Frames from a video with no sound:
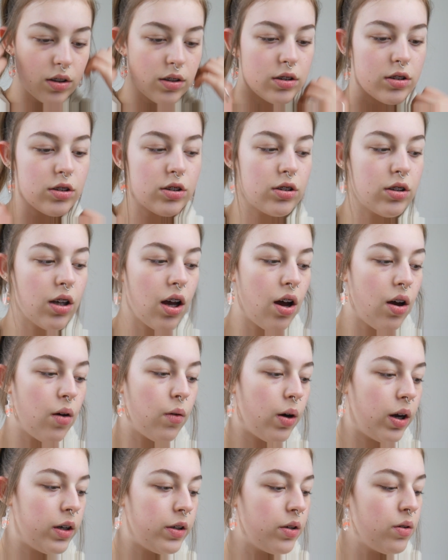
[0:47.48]
So
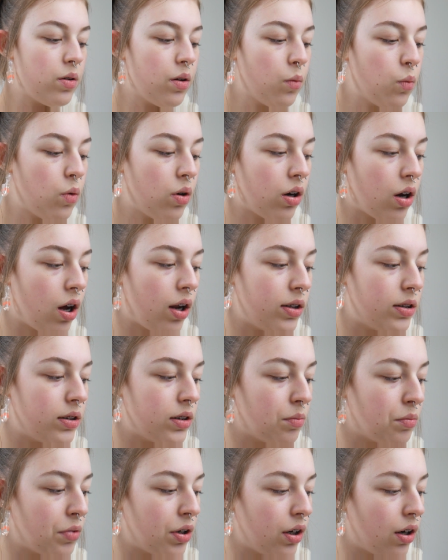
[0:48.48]
I don't know what colours
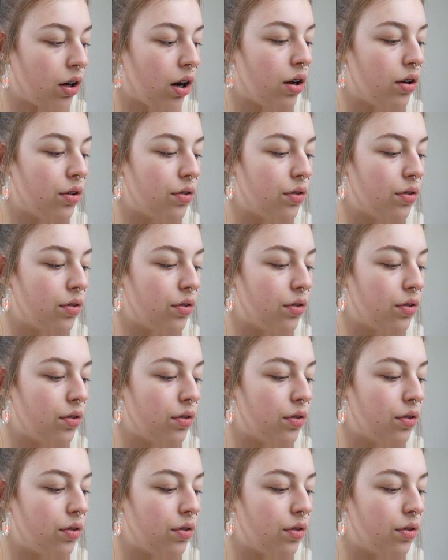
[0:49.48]
I'm going to go